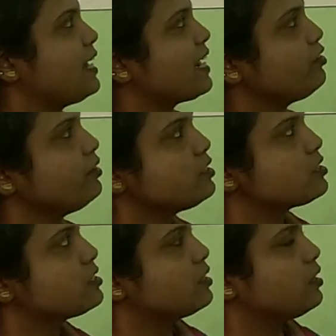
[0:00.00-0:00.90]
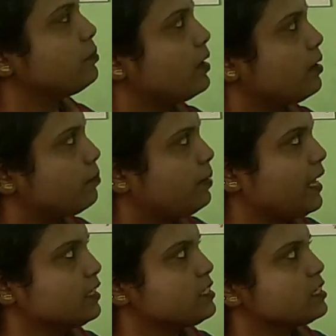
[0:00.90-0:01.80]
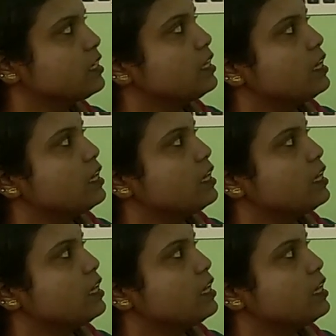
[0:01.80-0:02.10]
A ladder is placed